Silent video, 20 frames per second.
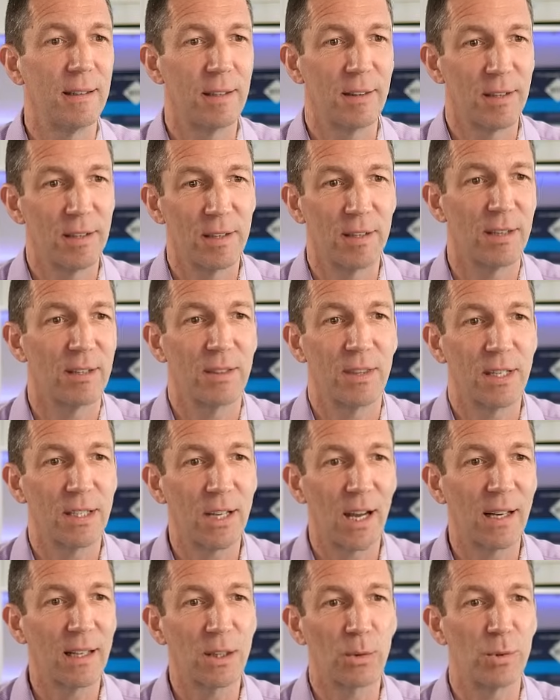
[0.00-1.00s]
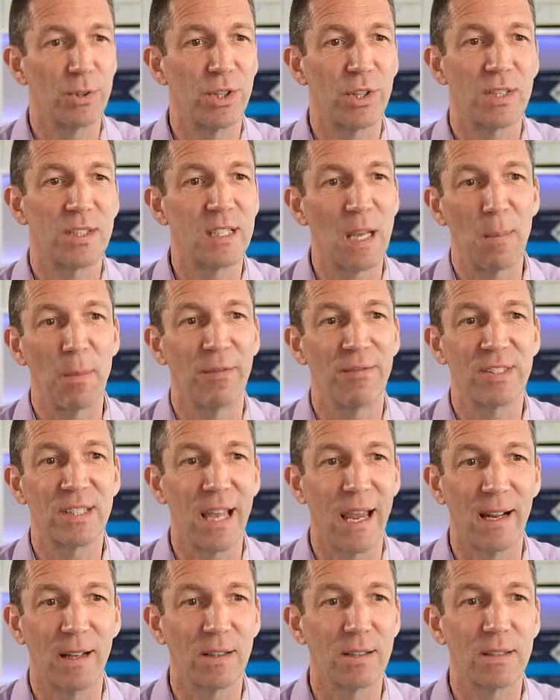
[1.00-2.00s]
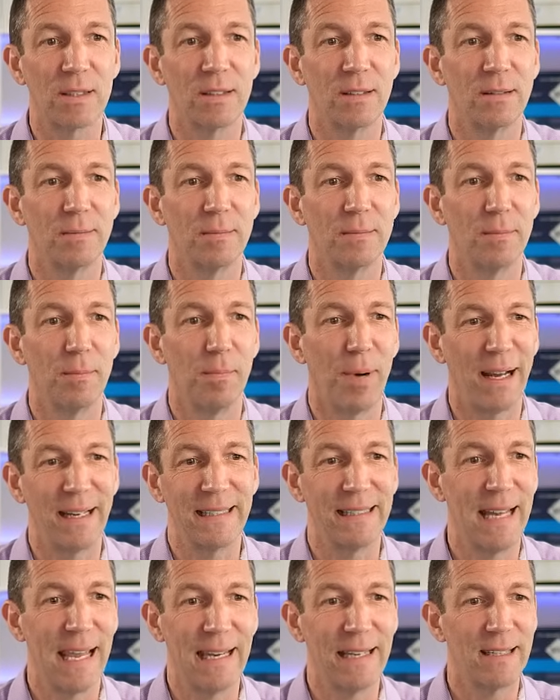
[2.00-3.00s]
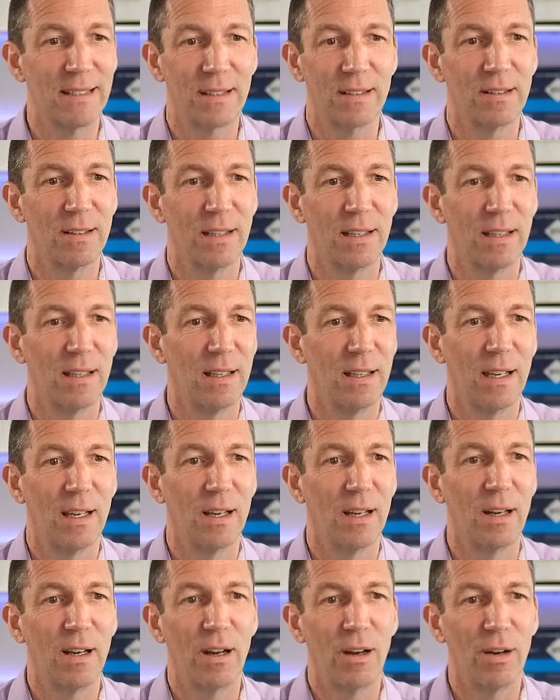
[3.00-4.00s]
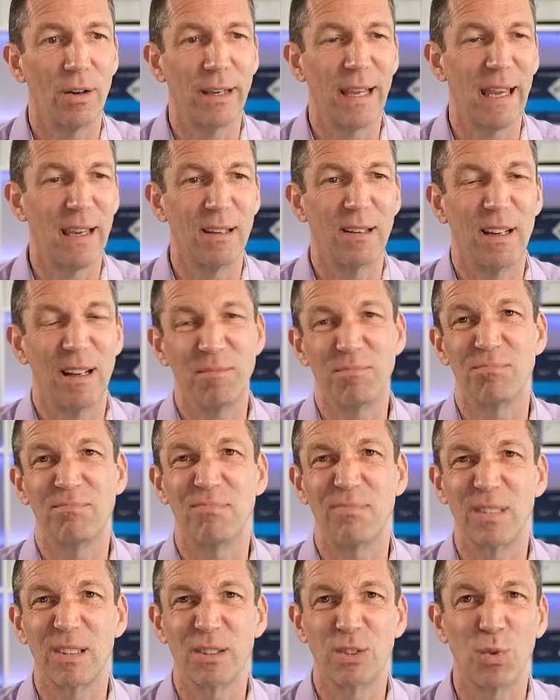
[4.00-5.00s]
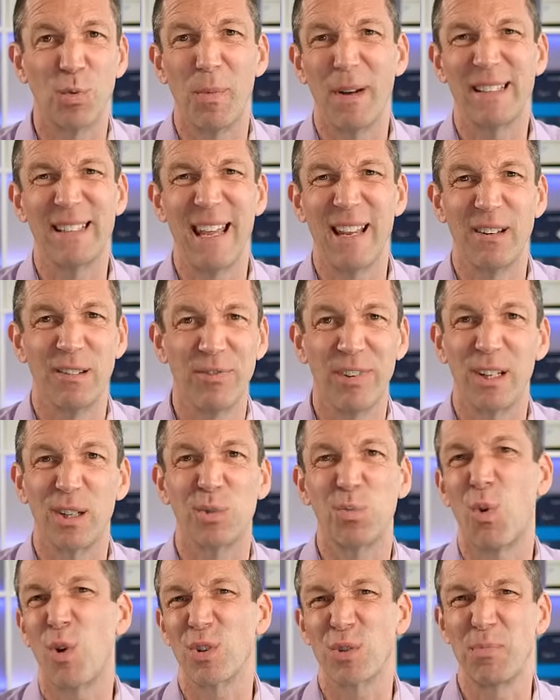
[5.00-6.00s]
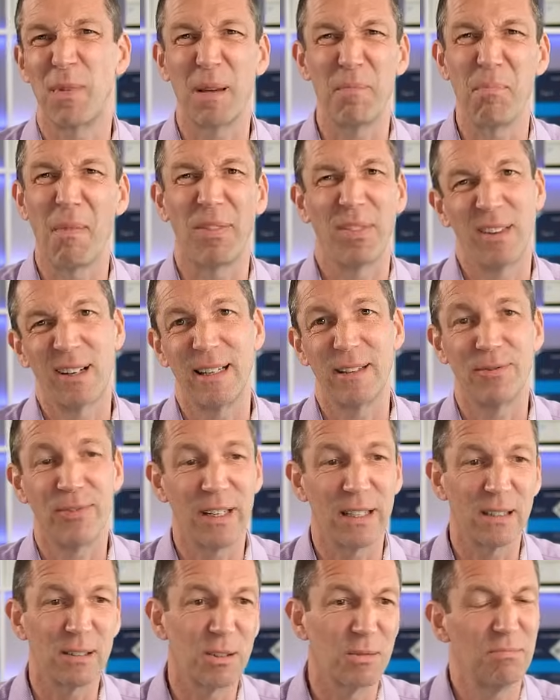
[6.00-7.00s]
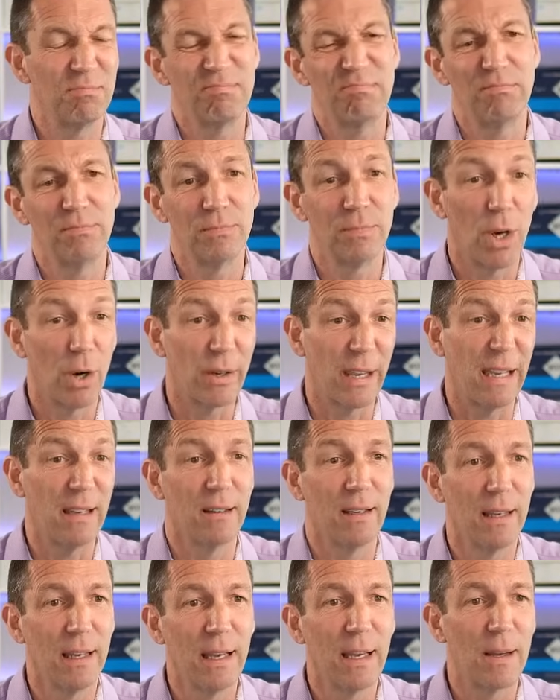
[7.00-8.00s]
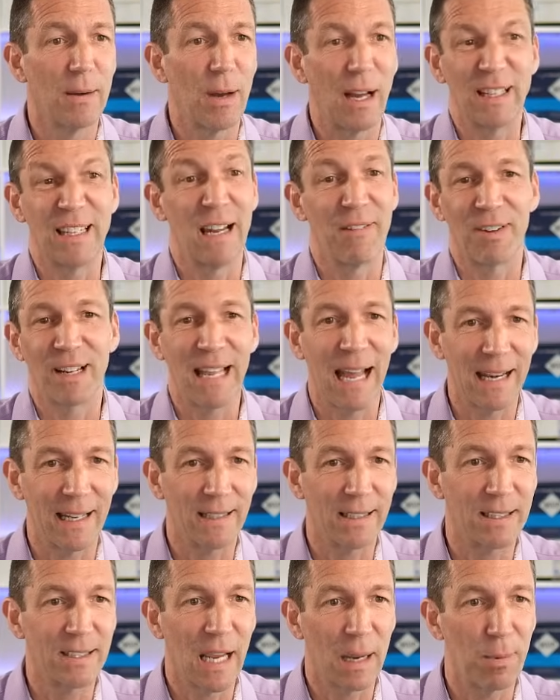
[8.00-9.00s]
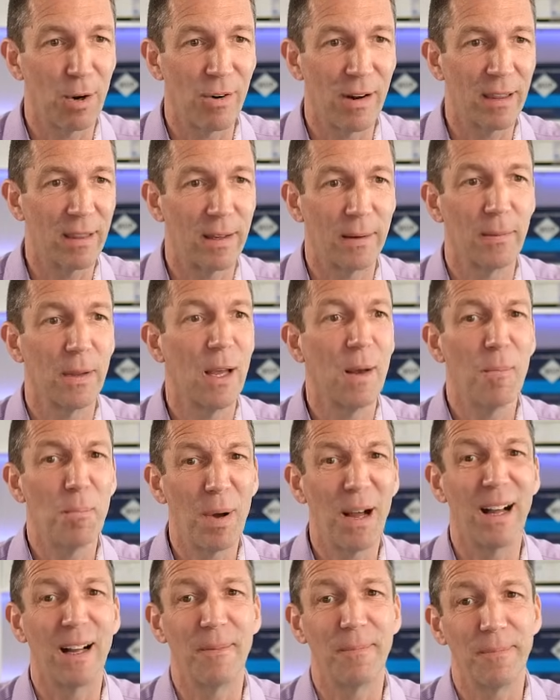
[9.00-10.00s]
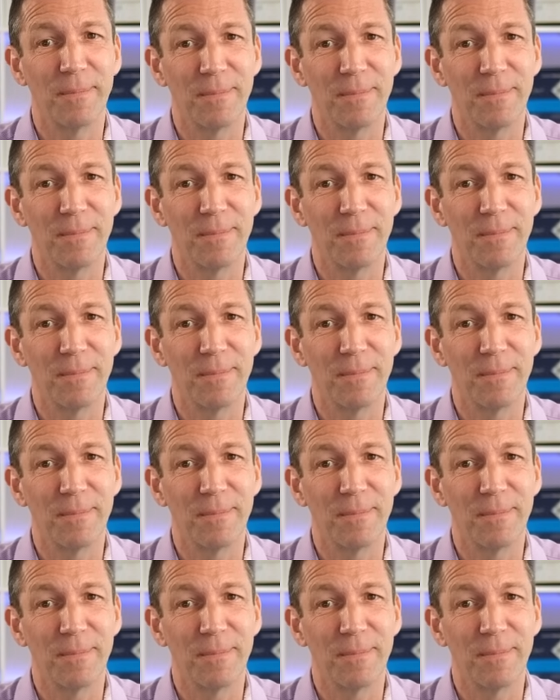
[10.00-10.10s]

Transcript: the, the title was just sum of sales by date. Okay, and so my date field was my monthly field. Mm, okay, I didn't have a calendar table or anything, but